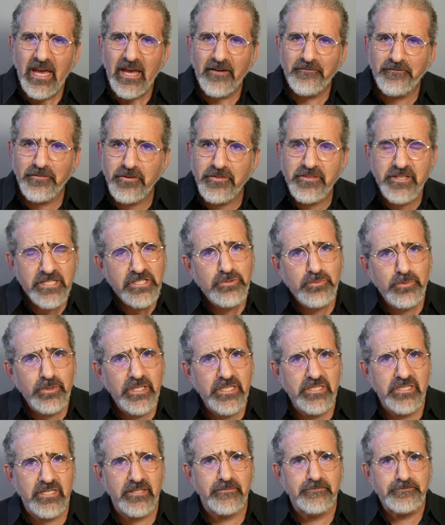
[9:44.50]
For this
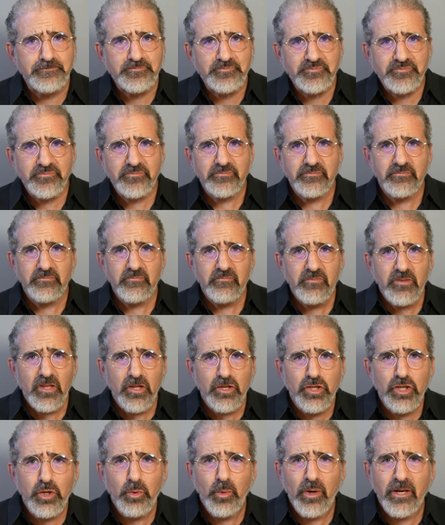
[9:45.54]
reason,
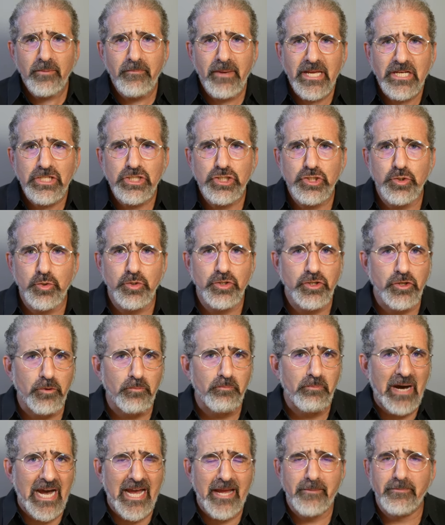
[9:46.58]
you want to make sure your
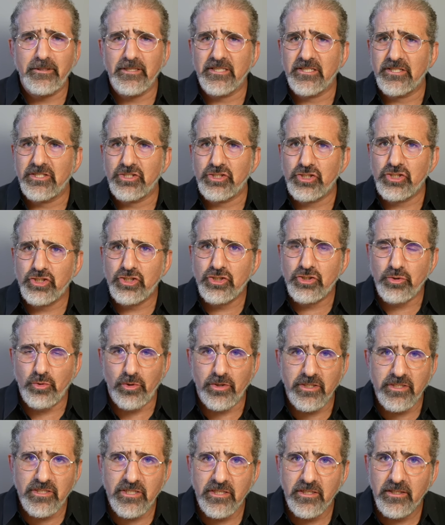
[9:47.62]
Bible is
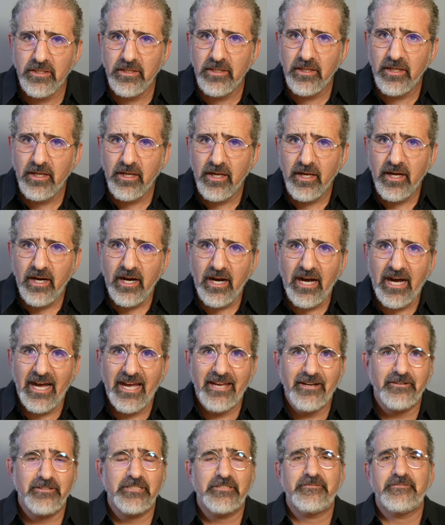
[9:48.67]
short.
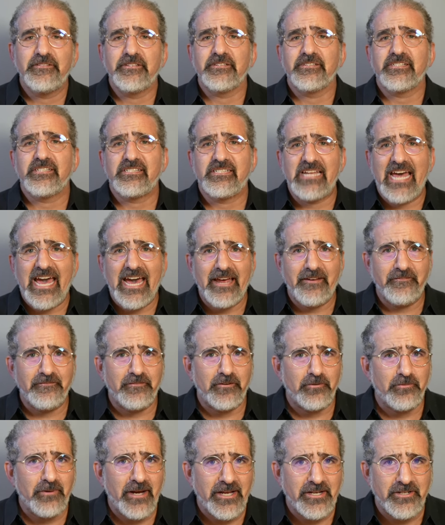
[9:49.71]
I always feel sad
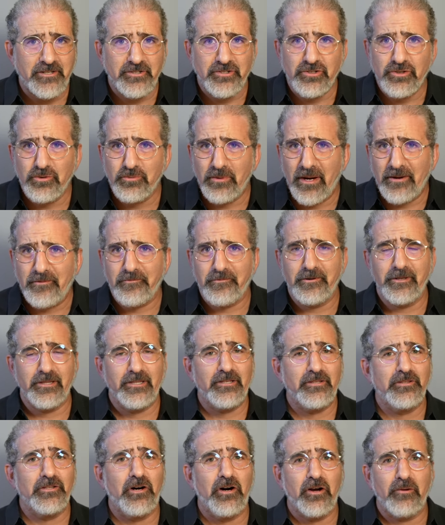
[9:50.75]
for writers who write
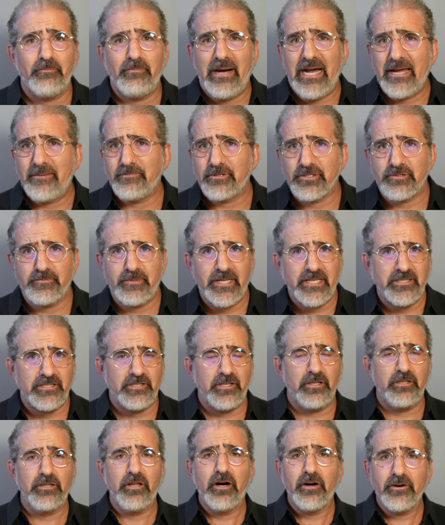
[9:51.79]
really long Bibles because the
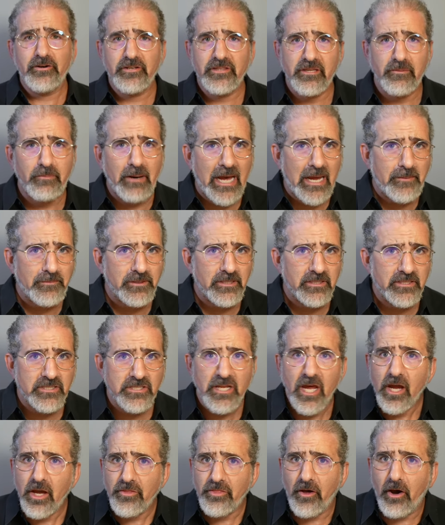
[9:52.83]
longer the Bible is,
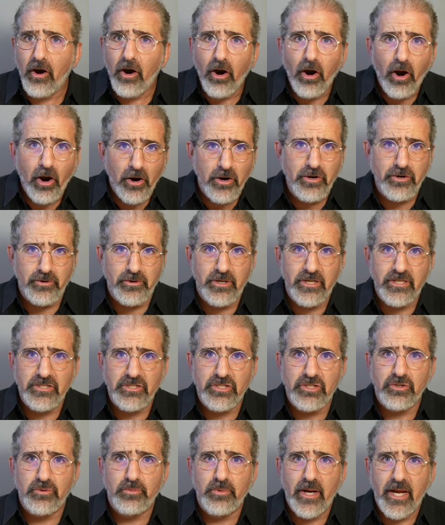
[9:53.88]
the harder it is
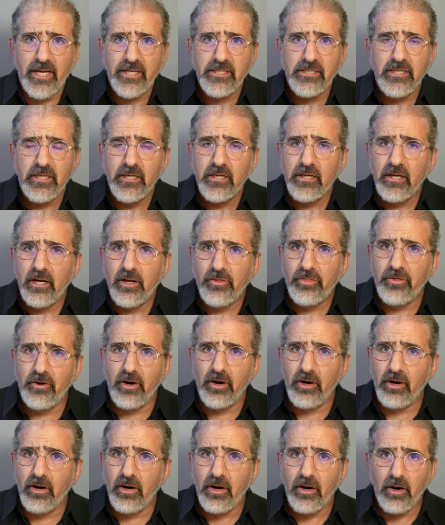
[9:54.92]
to write,
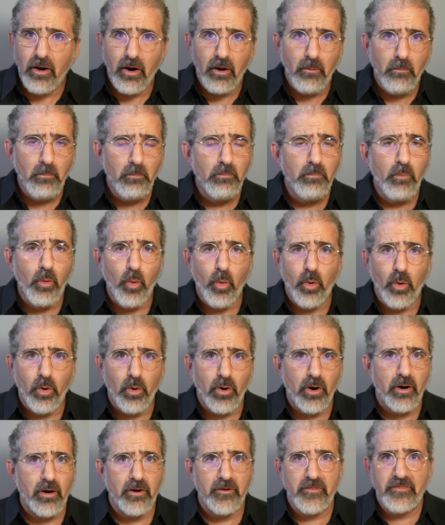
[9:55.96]
the
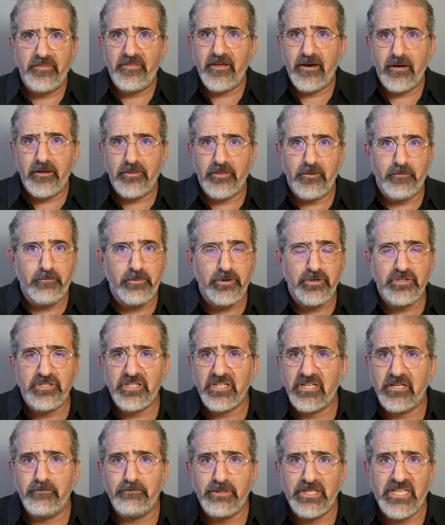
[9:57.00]
more the person
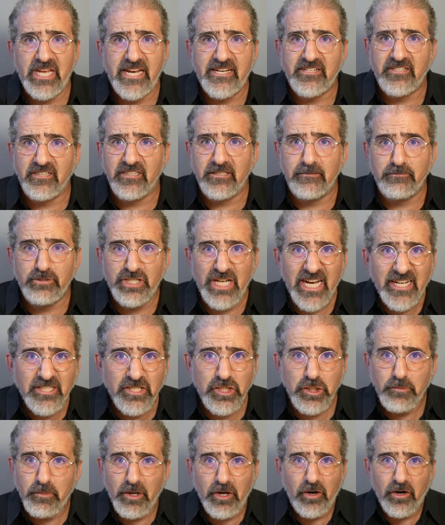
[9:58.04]
can potentially object
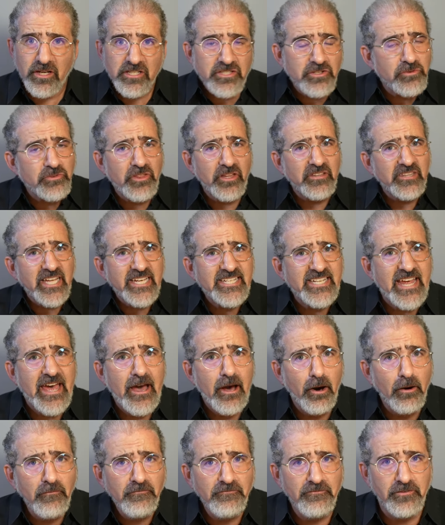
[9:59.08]
to, but also the less
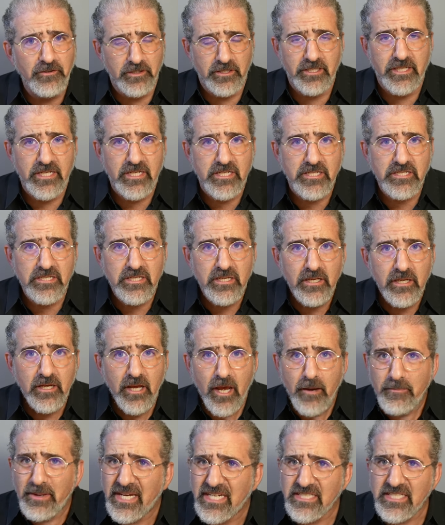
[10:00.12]
helpful it is.
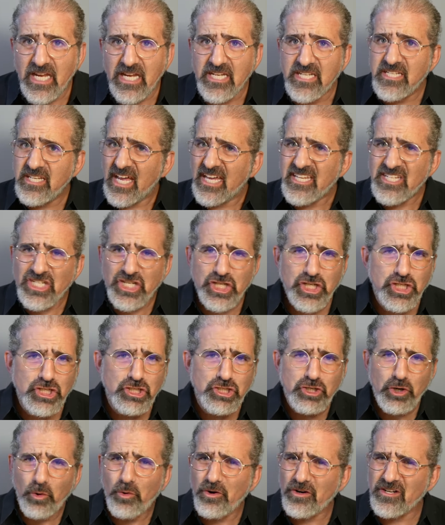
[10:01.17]
Because a nice,
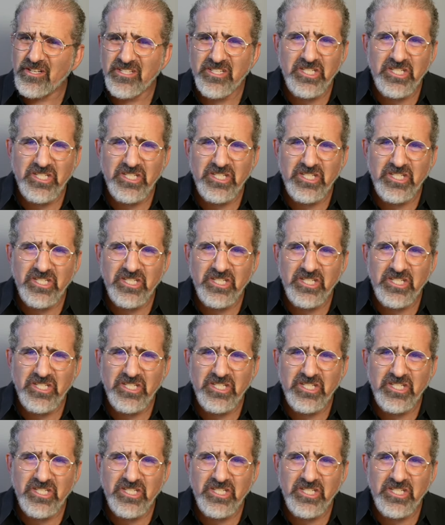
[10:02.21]
short,